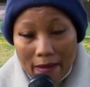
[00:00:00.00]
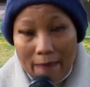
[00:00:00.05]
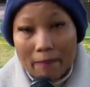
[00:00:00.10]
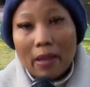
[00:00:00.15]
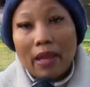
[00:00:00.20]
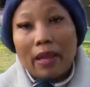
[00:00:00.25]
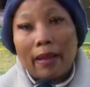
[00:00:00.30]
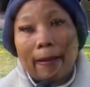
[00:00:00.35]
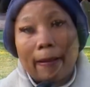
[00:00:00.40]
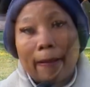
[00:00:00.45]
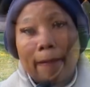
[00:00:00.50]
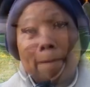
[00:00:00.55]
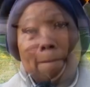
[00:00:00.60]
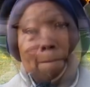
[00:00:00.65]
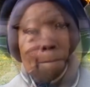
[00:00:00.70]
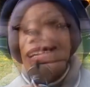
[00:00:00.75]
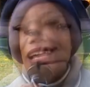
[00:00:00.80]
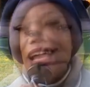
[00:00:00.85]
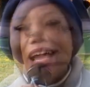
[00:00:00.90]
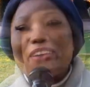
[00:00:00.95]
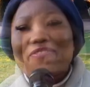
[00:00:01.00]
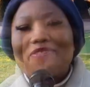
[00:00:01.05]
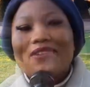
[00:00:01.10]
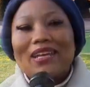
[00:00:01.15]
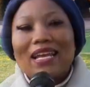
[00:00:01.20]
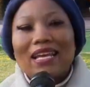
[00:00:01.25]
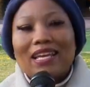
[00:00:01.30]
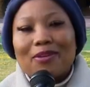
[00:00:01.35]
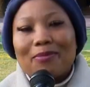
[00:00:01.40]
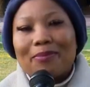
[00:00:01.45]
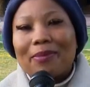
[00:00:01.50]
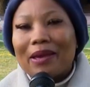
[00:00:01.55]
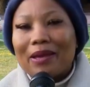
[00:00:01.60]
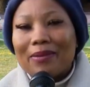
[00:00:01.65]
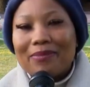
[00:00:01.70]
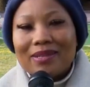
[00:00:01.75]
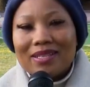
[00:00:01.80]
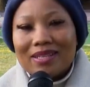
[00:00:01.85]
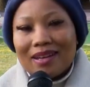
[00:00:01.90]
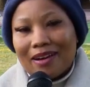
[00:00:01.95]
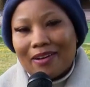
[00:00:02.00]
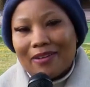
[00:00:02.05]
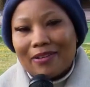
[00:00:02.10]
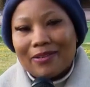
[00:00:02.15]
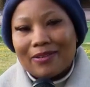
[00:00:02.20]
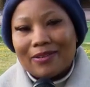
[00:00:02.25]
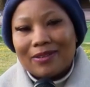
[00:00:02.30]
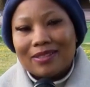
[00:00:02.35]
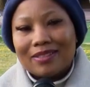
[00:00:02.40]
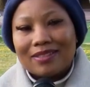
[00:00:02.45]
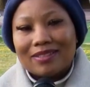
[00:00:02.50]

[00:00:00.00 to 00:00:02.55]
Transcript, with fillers: Amen. I feel like a baby now